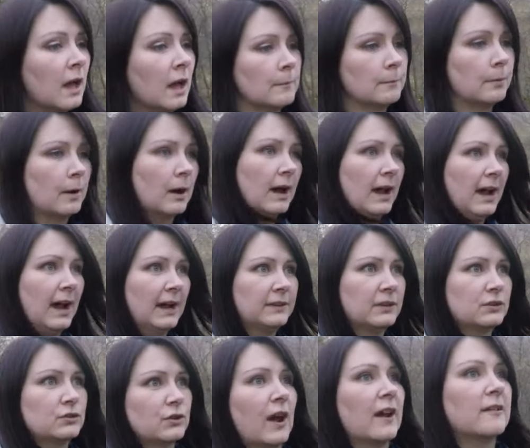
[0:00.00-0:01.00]
But I had to
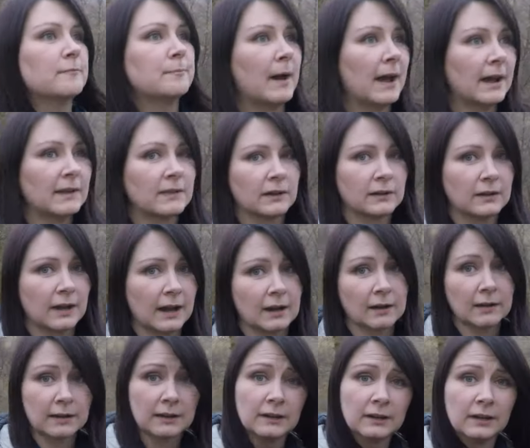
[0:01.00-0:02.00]
drive by there
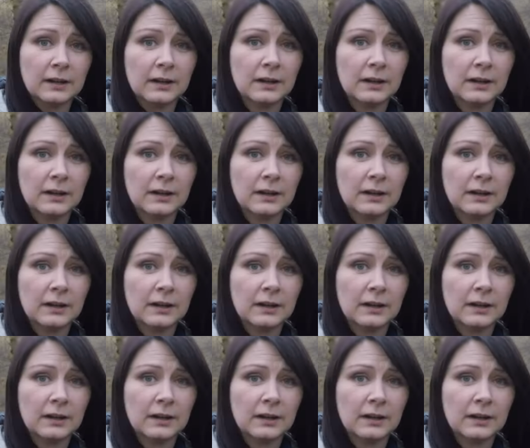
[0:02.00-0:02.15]
earlier